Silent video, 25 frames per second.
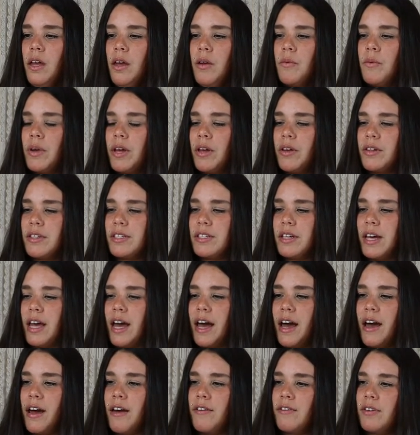We also
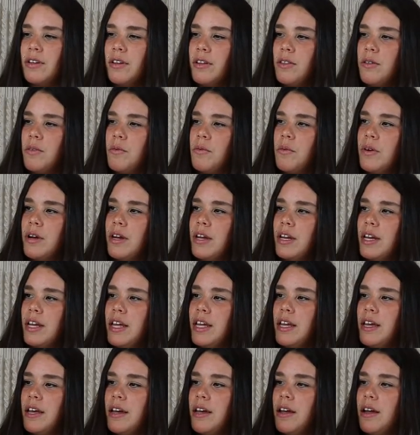have another one
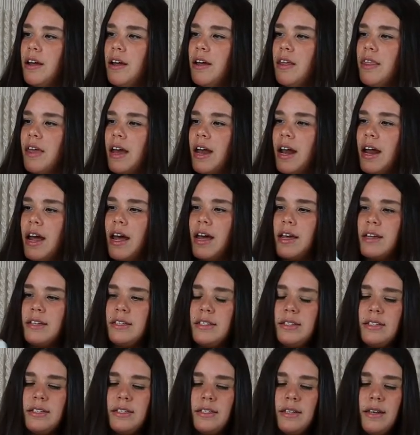here that
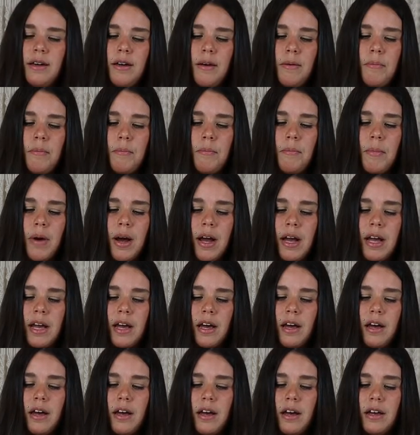has some
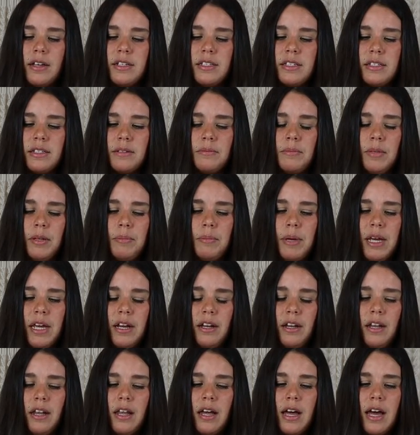mica, some
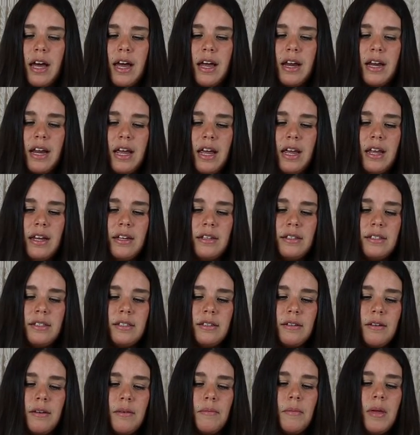lepidolite, and
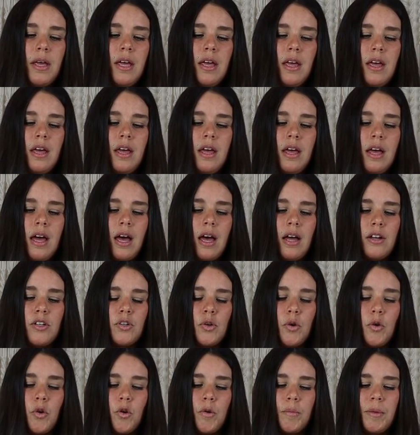some
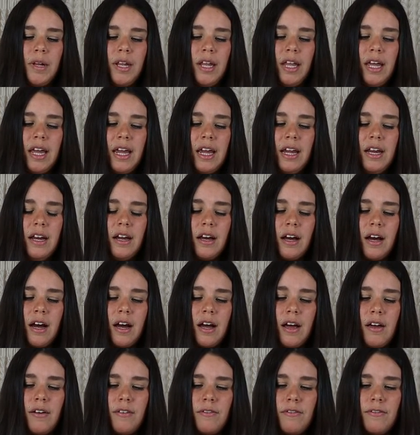tourmaline.
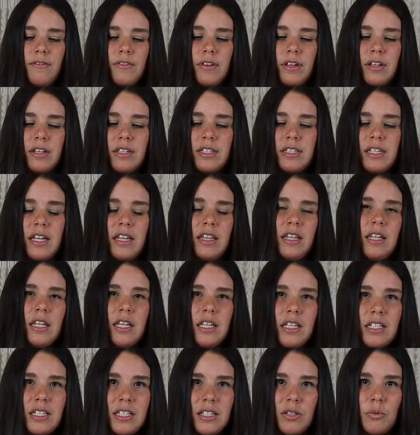I've said that
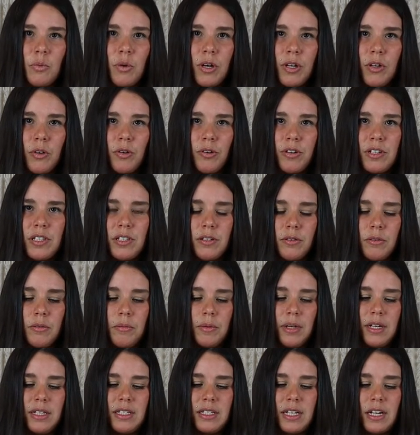this is one crystal,
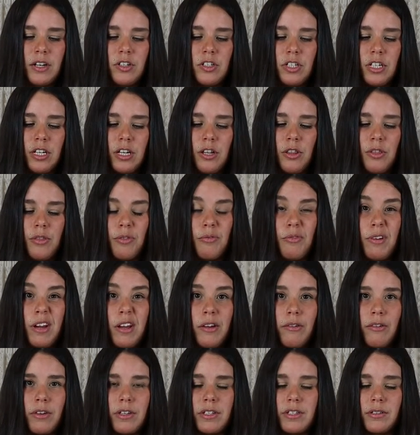but it's actually 3
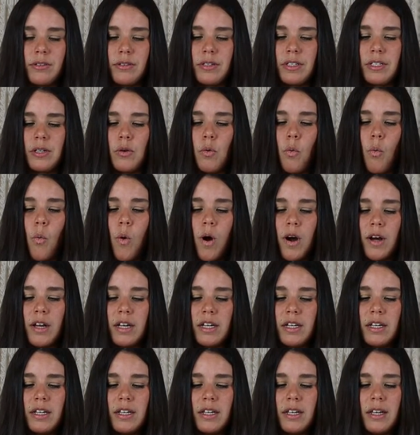crystals in
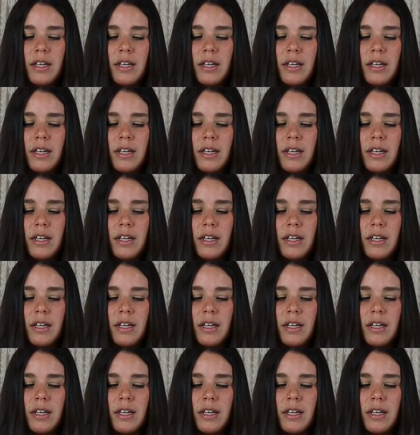one.